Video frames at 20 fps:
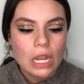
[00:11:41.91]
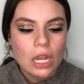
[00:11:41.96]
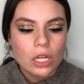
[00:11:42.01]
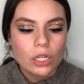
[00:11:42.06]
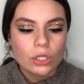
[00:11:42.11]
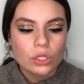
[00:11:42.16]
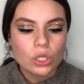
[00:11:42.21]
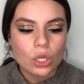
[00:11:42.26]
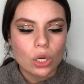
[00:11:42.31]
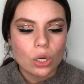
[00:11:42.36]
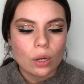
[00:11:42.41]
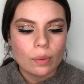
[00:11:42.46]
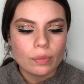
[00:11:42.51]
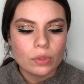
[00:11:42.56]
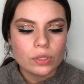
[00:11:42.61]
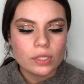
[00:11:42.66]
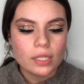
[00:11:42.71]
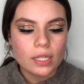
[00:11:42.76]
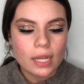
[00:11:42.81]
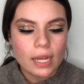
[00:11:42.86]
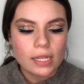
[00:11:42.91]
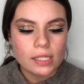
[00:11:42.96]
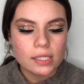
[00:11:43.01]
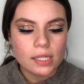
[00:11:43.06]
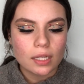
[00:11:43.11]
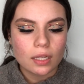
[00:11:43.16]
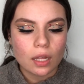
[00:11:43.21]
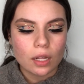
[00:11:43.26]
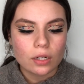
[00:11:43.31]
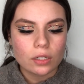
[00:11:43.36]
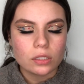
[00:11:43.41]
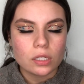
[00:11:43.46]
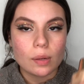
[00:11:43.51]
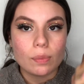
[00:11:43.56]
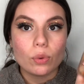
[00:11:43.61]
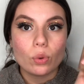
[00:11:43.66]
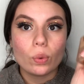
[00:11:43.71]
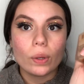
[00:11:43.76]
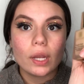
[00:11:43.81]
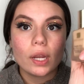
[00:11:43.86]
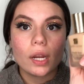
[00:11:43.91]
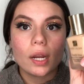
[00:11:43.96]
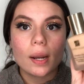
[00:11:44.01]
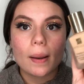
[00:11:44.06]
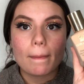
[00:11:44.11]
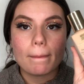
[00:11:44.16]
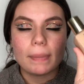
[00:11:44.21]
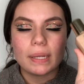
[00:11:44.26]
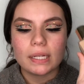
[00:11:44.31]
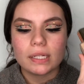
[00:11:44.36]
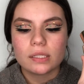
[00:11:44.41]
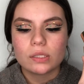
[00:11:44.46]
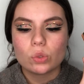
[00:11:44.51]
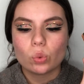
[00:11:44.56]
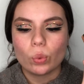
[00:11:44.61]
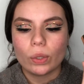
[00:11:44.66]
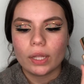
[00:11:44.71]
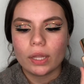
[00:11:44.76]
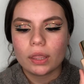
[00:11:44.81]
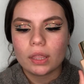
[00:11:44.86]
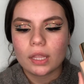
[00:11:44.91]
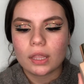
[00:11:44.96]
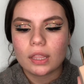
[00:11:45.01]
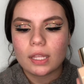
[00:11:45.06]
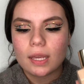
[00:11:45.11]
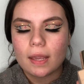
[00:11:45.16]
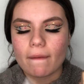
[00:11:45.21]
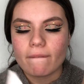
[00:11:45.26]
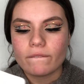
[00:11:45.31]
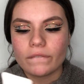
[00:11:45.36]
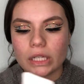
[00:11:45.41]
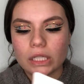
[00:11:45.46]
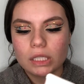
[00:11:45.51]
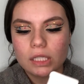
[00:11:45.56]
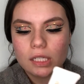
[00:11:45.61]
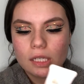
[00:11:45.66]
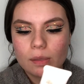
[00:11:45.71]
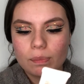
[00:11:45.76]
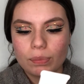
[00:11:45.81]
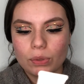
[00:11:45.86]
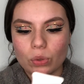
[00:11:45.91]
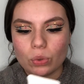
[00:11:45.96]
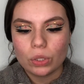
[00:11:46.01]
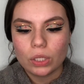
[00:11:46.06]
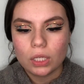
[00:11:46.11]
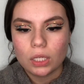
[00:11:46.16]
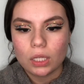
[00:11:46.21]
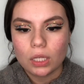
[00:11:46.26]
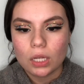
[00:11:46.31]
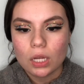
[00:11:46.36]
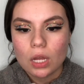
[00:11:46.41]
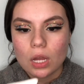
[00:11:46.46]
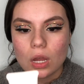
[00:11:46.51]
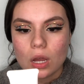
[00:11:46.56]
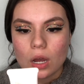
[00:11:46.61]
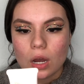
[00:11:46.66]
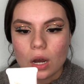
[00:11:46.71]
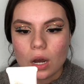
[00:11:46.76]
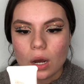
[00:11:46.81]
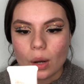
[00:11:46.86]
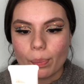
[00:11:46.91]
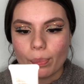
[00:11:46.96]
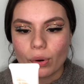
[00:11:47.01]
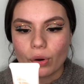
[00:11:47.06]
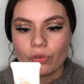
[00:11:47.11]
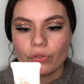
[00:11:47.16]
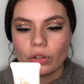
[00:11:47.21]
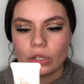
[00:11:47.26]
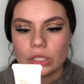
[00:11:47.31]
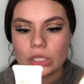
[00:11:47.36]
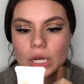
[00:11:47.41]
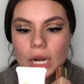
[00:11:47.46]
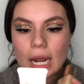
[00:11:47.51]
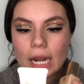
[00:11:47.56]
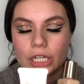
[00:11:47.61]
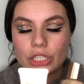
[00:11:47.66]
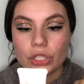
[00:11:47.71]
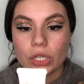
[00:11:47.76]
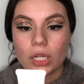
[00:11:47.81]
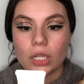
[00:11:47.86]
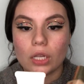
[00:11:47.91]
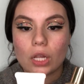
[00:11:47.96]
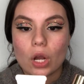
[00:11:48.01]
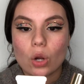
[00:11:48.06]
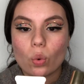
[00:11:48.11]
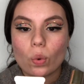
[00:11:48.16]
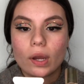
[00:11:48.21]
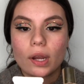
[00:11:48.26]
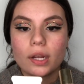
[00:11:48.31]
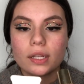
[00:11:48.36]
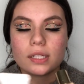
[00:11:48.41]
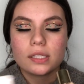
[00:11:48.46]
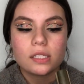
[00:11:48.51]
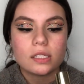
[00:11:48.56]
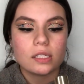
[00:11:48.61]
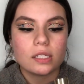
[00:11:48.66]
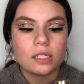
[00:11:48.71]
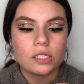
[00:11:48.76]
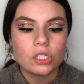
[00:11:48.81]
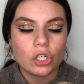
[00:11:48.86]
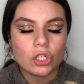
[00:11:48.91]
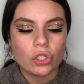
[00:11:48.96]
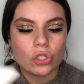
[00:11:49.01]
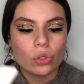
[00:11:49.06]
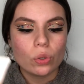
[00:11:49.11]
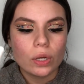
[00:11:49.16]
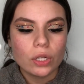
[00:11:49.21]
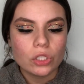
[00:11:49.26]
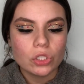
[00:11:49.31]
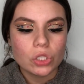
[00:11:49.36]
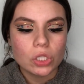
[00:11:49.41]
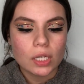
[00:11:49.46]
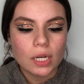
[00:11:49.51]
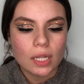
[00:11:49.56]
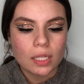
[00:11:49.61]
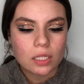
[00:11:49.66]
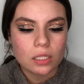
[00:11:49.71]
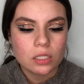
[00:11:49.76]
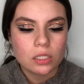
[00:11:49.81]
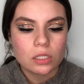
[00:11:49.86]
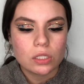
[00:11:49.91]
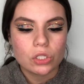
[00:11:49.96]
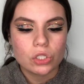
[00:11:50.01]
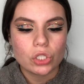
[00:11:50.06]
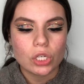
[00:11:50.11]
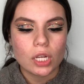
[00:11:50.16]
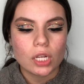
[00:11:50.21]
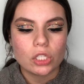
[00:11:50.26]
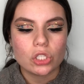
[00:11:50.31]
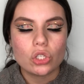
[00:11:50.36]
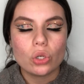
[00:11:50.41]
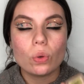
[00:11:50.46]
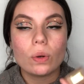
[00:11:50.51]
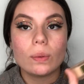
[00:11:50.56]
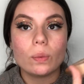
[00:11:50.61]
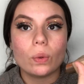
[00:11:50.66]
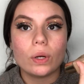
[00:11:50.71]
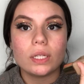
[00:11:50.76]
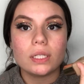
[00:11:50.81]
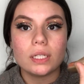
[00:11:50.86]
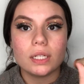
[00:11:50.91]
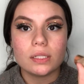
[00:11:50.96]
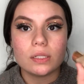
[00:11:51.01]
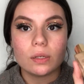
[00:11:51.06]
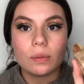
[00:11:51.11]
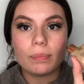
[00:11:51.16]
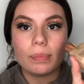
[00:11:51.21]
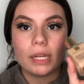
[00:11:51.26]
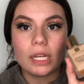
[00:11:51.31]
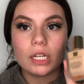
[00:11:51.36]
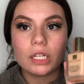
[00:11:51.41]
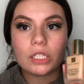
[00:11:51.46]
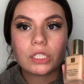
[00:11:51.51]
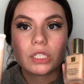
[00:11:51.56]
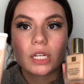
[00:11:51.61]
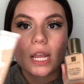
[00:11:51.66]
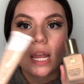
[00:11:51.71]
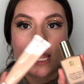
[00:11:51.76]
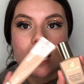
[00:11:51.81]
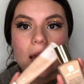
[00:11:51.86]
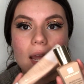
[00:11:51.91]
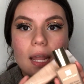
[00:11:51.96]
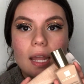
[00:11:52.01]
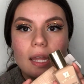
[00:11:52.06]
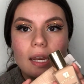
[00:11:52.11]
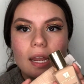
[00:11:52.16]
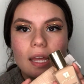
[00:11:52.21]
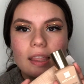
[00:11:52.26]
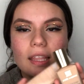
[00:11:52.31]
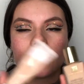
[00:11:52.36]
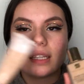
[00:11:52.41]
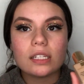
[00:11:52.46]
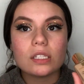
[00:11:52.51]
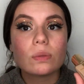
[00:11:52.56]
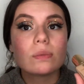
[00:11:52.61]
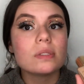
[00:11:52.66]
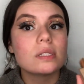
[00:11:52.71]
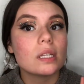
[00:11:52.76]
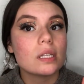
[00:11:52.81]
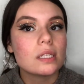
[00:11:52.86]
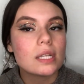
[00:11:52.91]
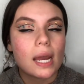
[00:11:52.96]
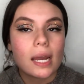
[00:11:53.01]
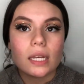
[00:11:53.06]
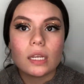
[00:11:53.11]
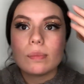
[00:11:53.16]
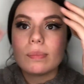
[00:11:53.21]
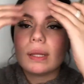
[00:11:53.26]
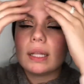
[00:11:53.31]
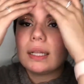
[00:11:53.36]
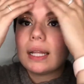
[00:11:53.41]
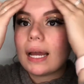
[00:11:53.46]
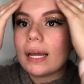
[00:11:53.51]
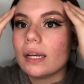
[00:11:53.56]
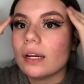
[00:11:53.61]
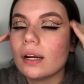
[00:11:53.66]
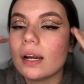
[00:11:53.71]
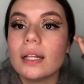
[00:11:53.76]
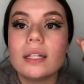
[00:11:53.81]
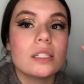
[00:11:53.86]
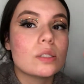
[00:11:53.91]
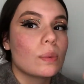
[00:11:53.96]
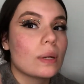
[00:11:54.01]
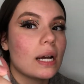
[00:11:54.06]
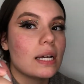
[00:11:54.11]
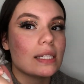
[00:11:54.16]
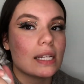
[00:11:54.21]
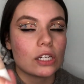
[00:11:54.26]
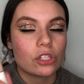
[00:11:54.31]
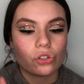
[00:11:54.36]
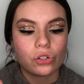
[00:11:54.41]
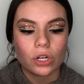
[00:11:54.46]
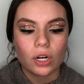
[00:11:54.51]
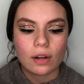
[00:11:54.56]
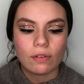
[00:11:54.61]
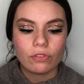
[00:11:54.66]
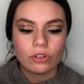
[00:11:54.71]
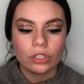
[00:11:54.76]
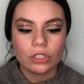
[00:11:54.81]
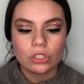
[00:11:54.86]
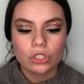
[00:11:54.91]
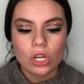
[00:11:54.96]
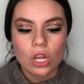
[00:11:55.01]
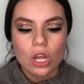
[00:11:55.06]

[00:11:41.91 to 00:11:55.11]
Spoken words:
So I'm using the Estee Lauder Double Wear mixed with the Fenty Beauty Pro Filter Hydrating Longwear. This is the shade 200 and this is the shade 2-in-1 Desert Beige. And I think this one's a tiny bit lighter and this one has extra coverage.